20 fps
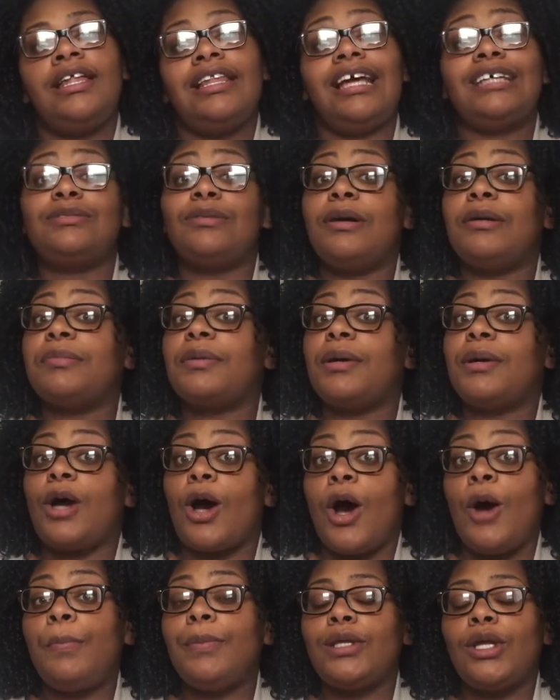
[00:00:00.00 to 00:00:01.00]
That's when I'm going to
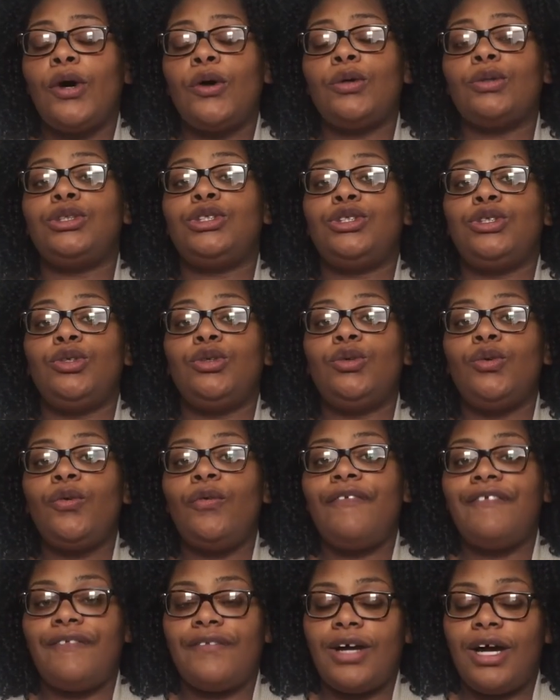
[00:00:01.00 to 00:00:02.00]
upload
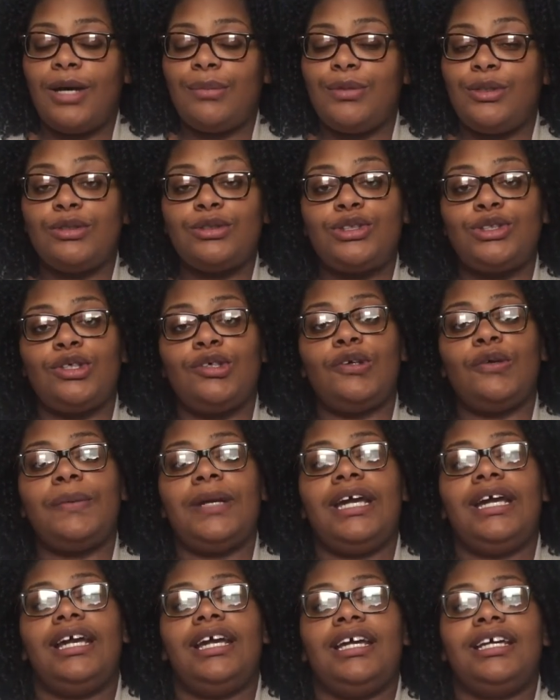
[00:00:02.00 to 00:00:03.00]
to um,
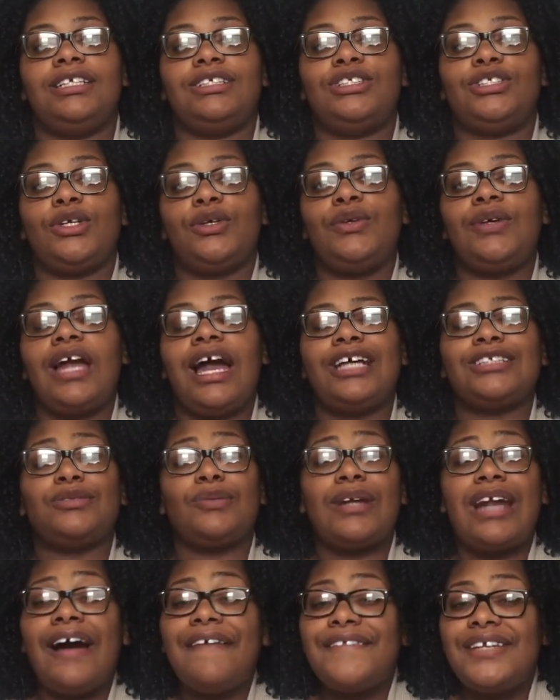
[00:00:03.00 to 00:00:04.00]
YouTube and show you guys
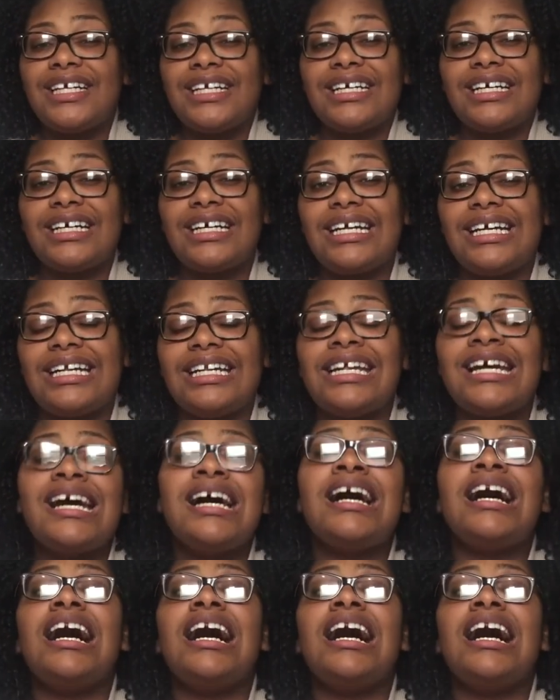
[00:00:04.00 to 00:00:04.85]
what I've done,